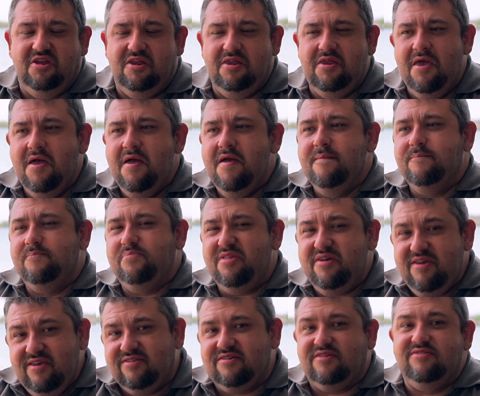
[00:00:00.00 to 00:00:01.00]
in,
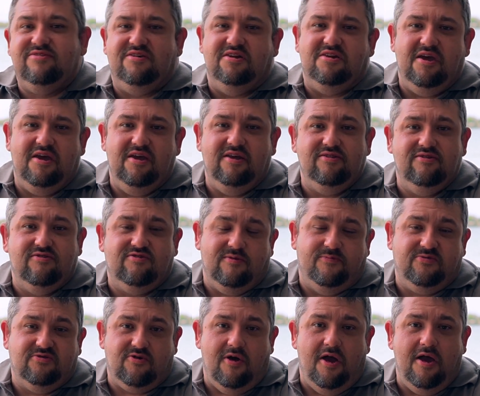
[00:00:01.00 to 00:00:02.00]
please consider hitting the
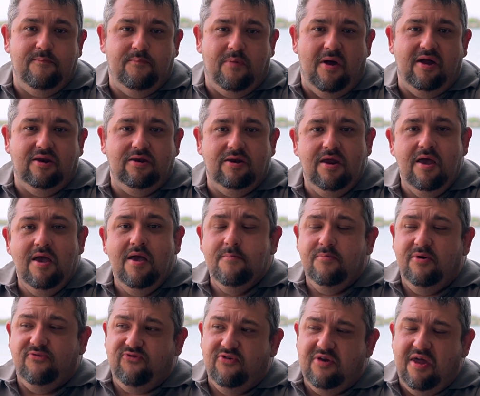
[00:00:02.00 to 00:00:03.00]
subscribe button.
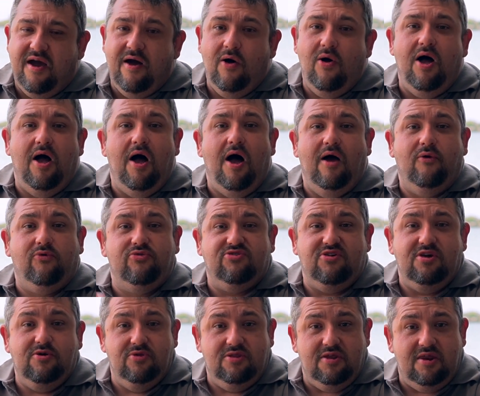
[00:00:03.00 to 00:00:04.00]
But for now, I will
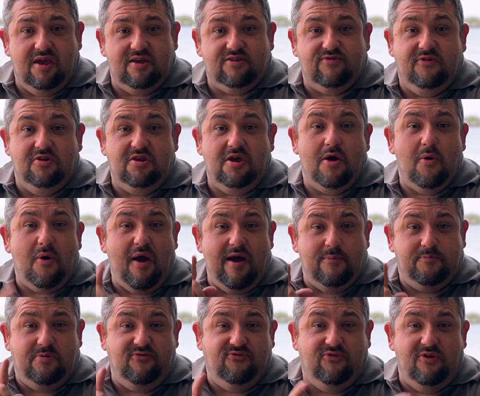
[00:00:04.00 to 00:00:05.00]
see you in the next video.
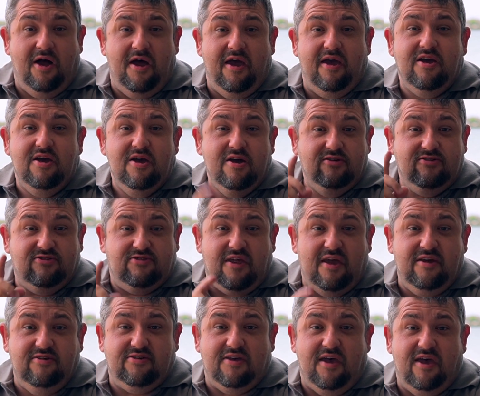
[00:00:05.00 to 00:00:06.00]
Happy flying,
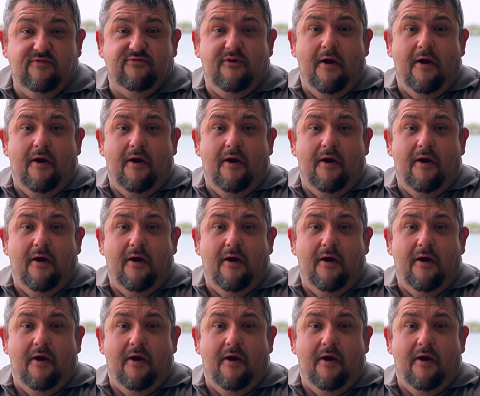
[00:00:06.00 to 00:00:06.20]
stay safe,